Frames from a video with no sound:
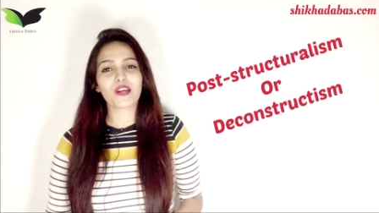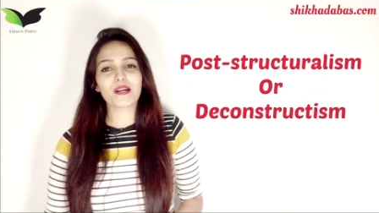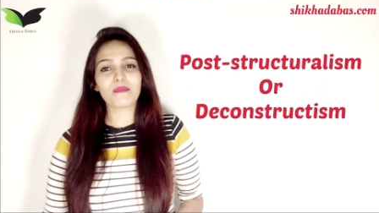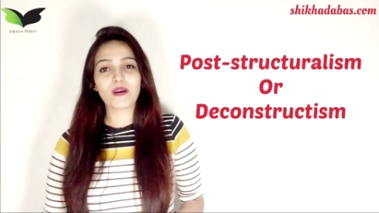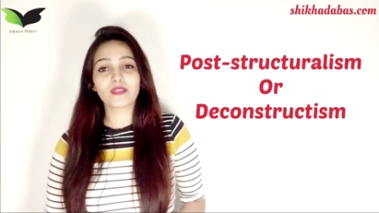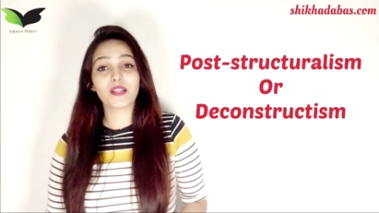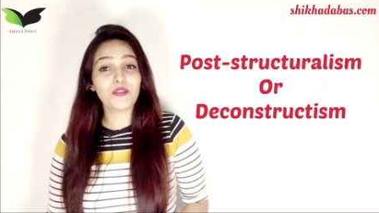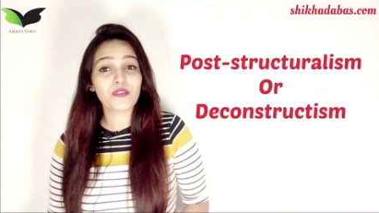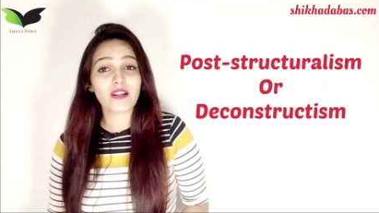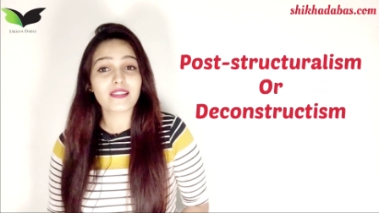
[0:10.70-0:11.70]
about the new
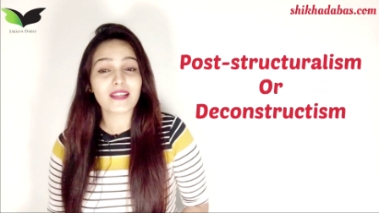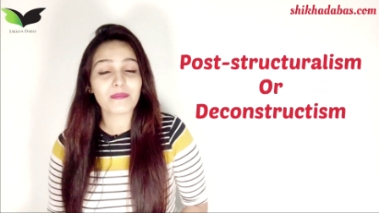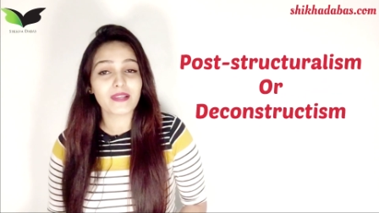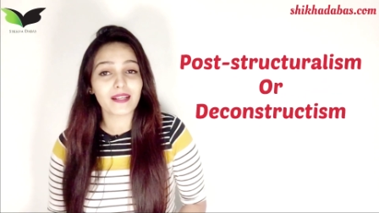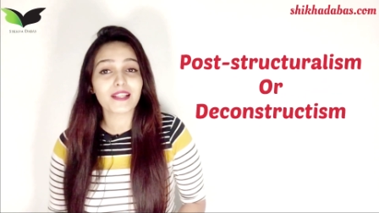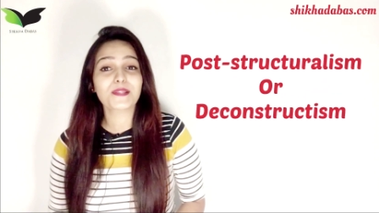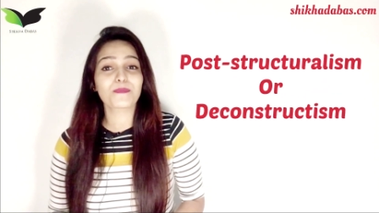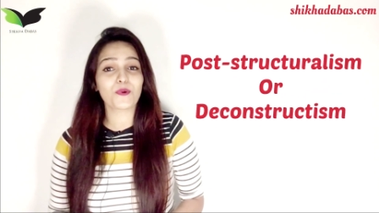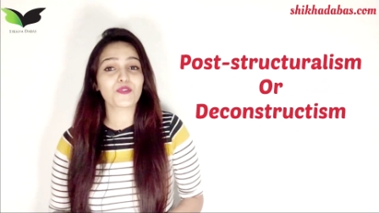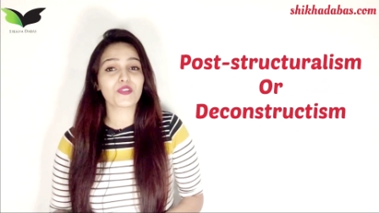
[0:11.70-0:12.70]
concept that is
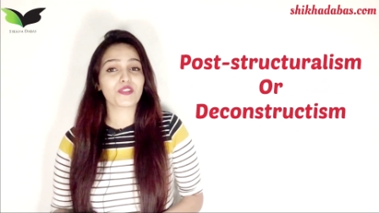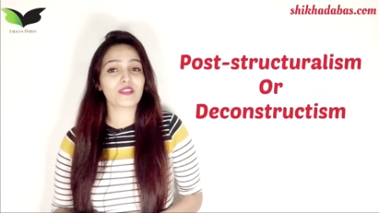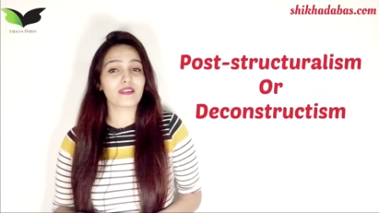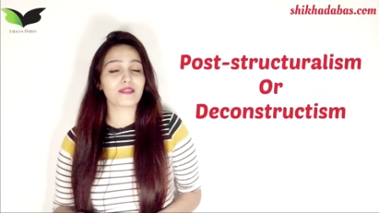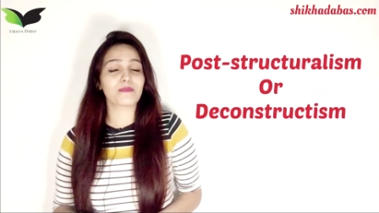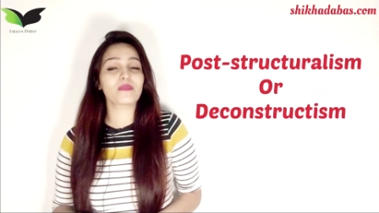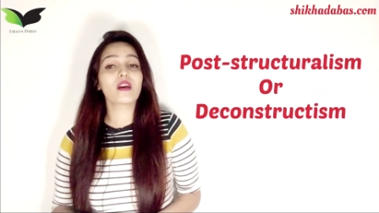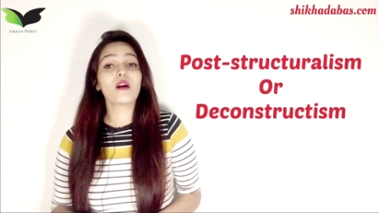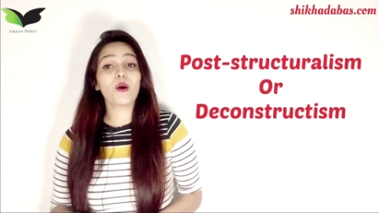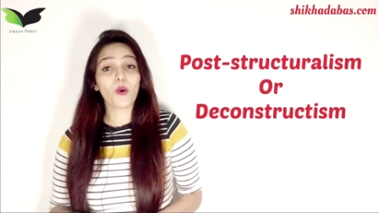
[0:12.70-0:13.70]
post-structuralism
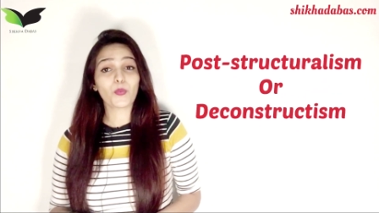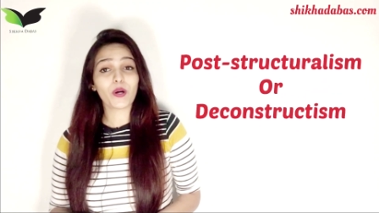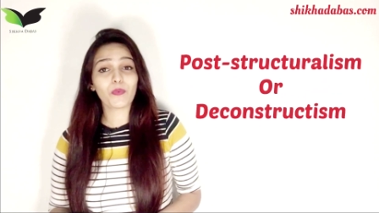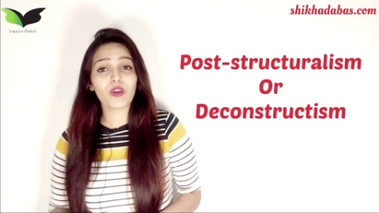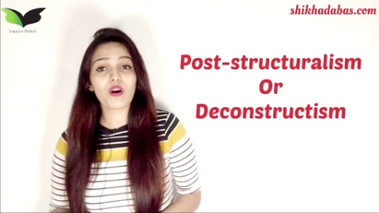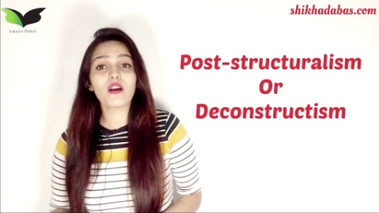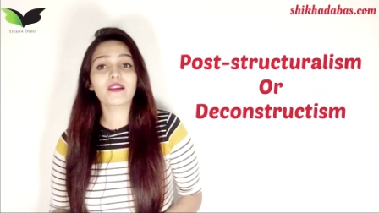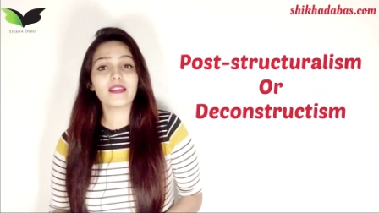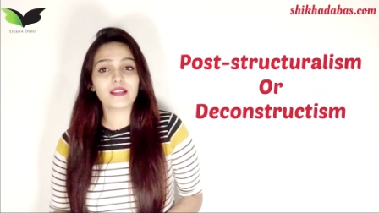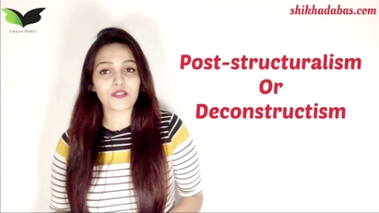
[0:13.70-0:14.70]
or what we call
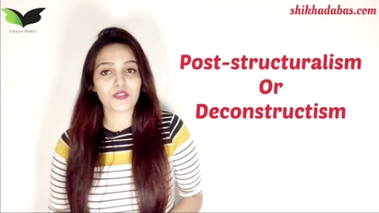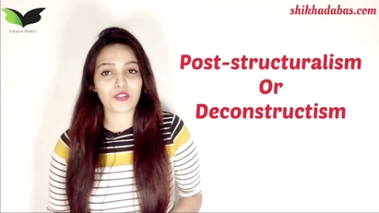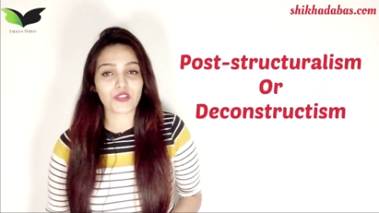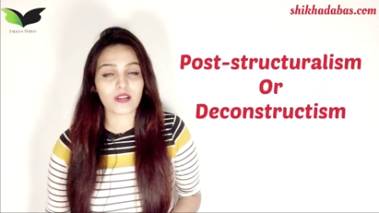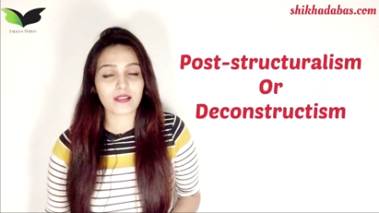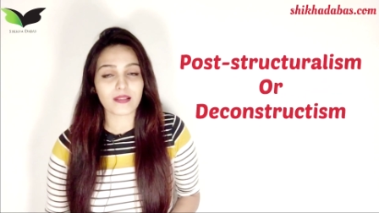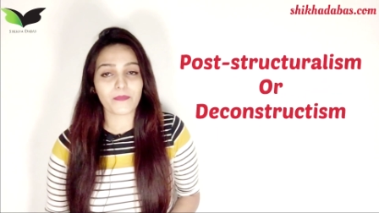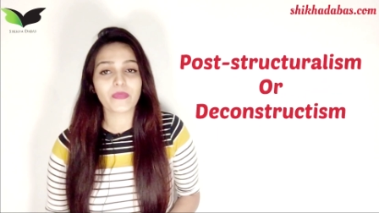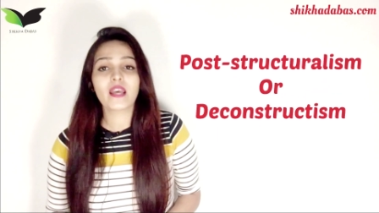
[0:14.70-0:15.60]
deconstructionism.